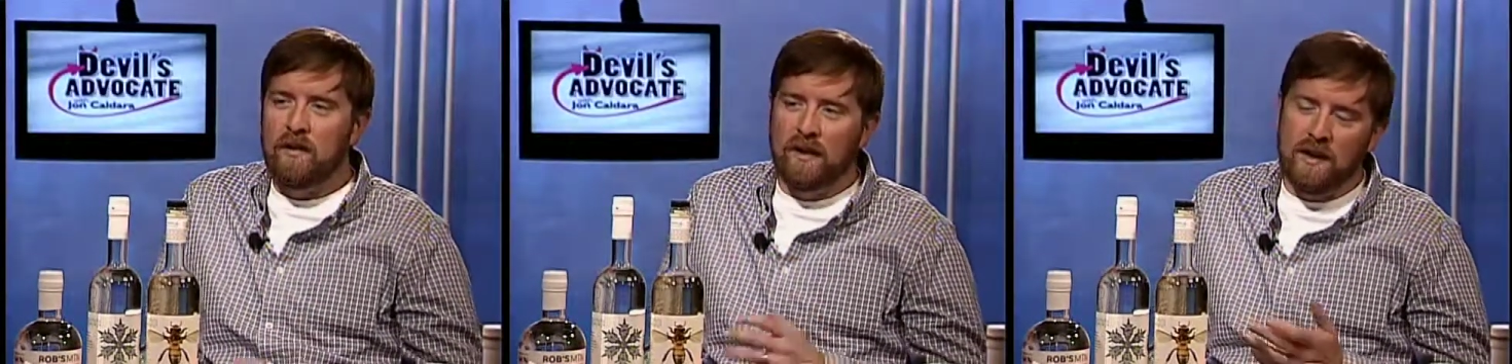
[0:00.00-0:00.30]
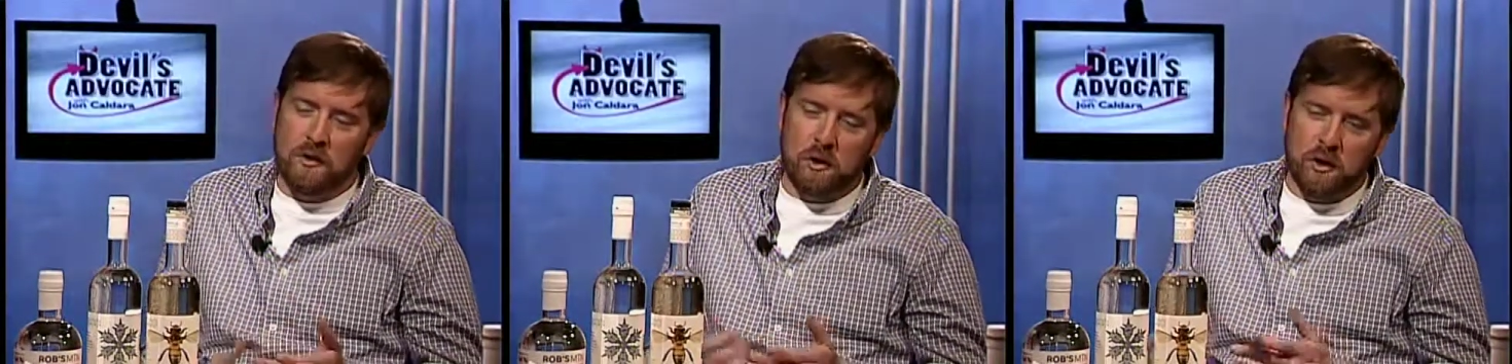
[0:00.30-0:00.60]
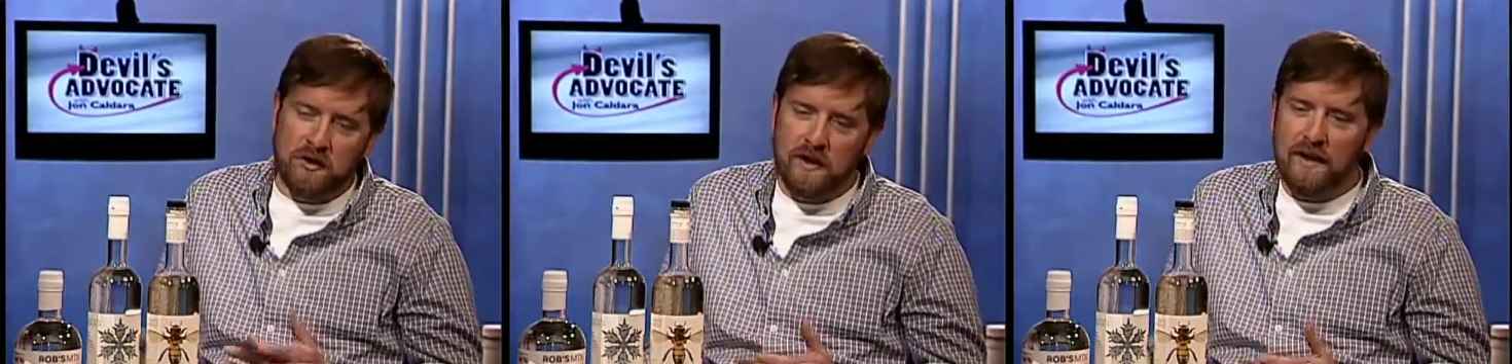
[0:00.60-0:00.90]
so I guess you
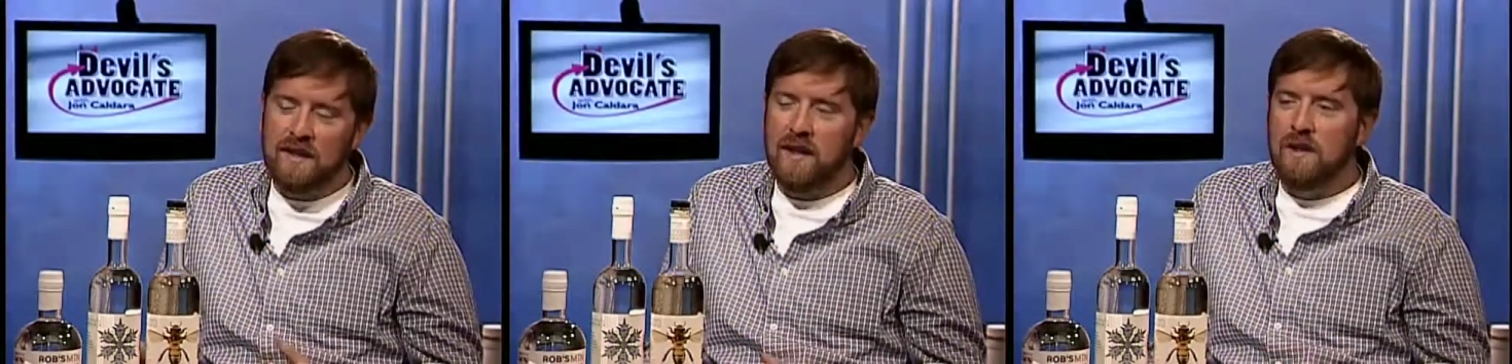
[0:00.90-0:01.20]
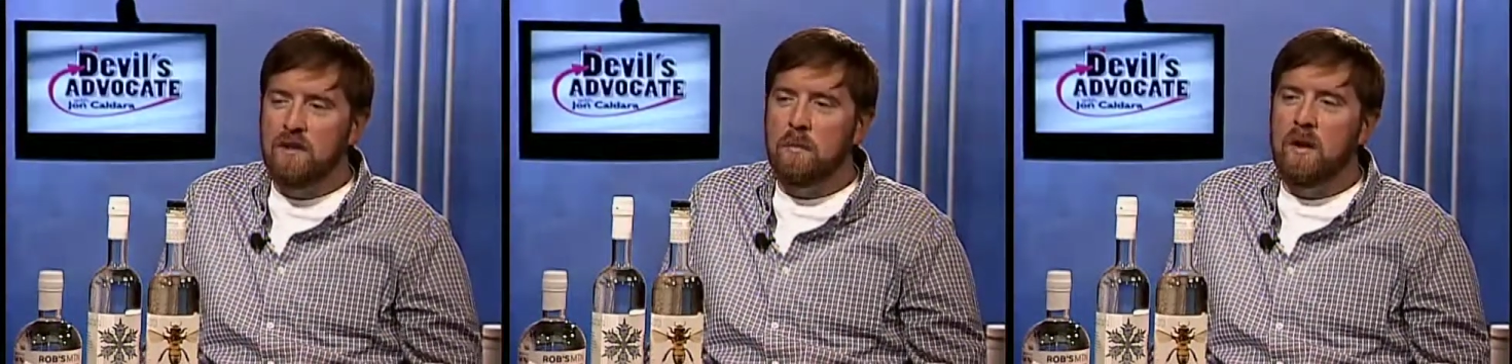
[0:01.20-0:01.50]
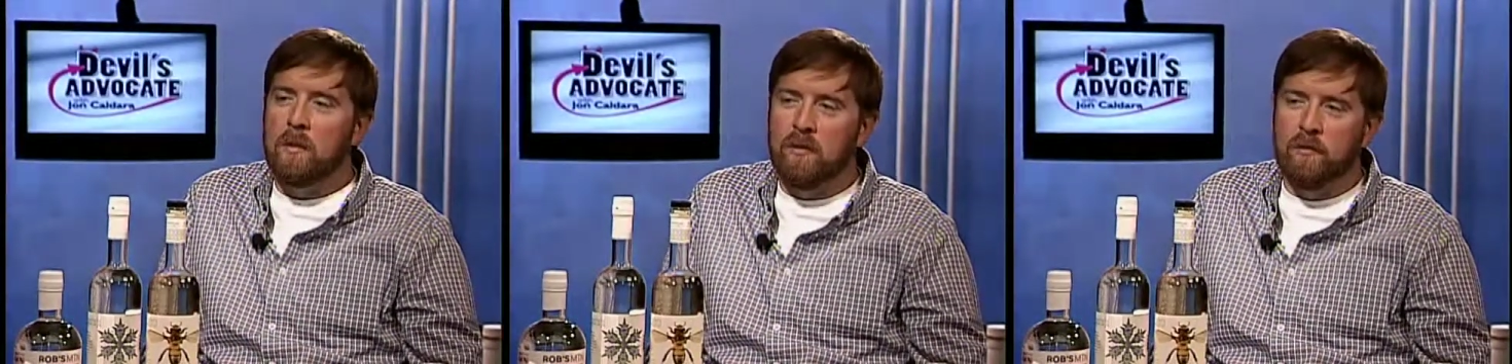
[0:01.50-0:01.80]
could say 10 years, but
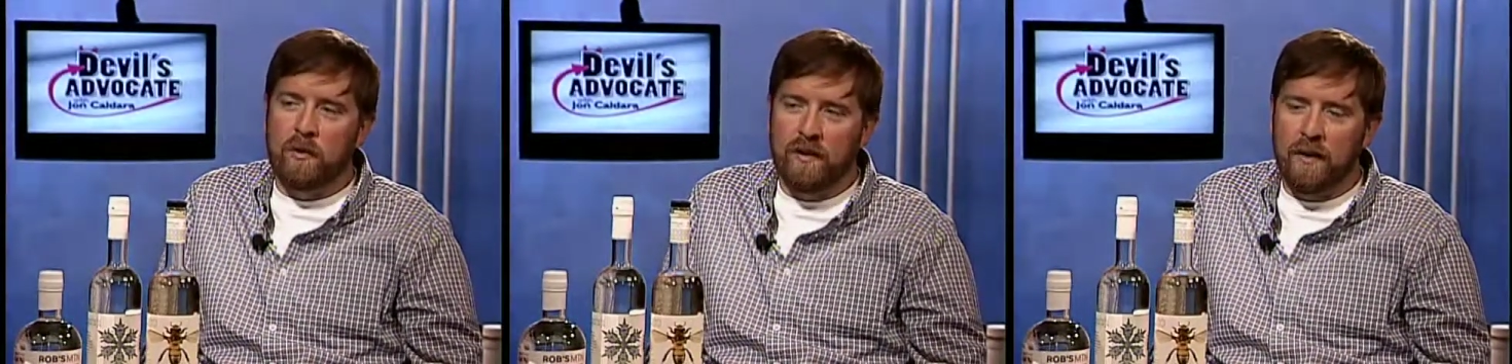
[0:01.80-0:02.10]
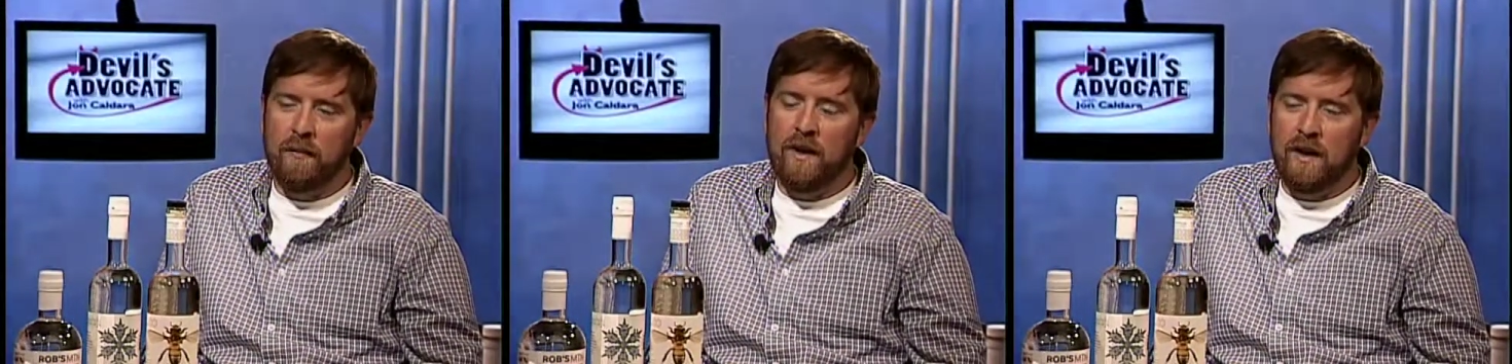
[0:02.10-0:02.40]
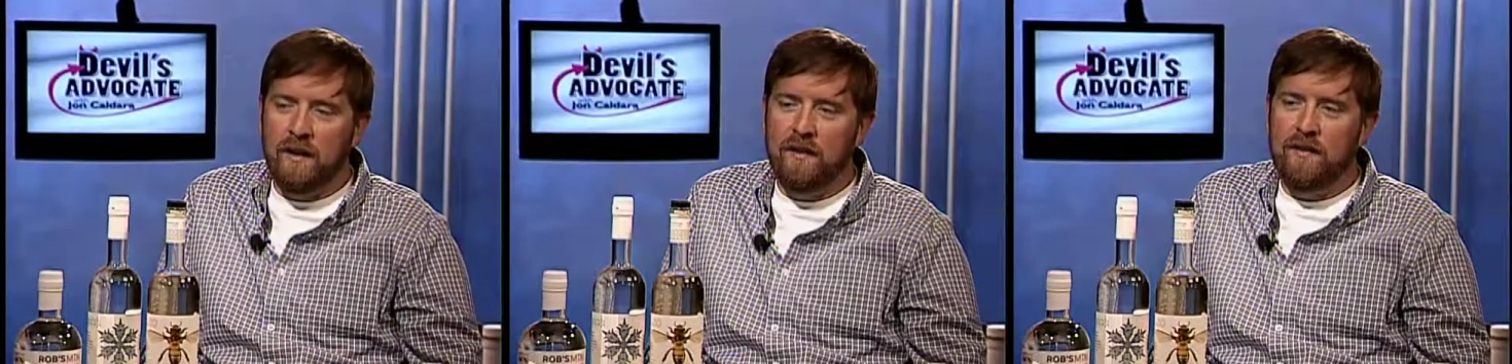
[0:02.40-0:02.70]
I've been full-time for 8
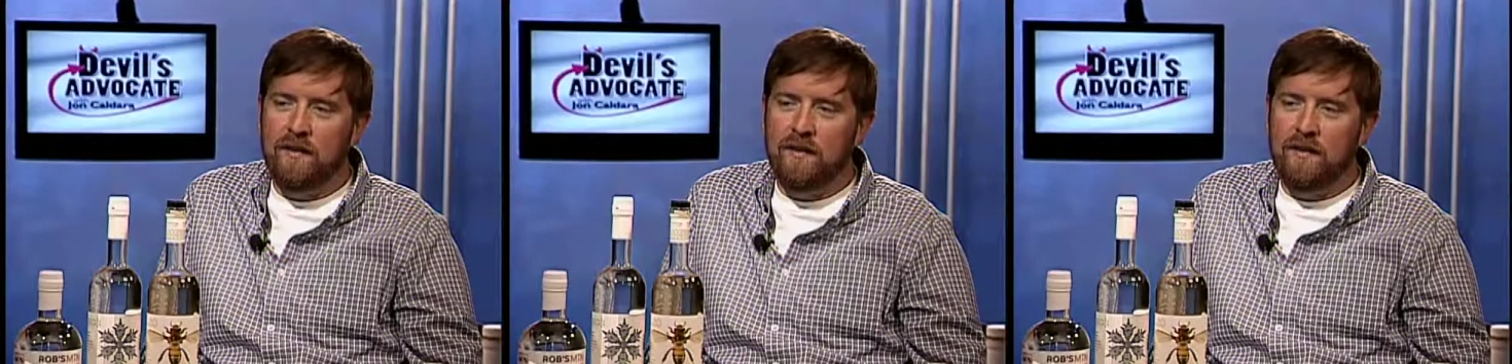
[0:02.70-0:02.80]
years.